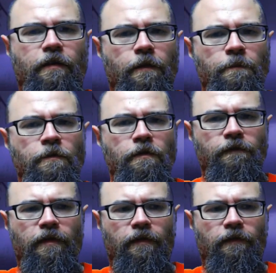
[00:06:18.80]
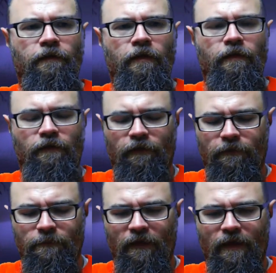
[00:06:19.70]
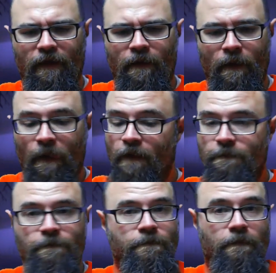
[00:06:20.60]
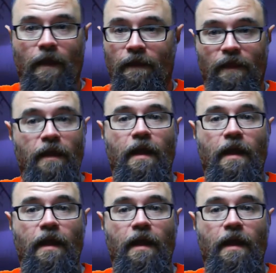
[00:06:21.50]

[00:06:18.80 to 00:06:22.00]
of the Movies display. And they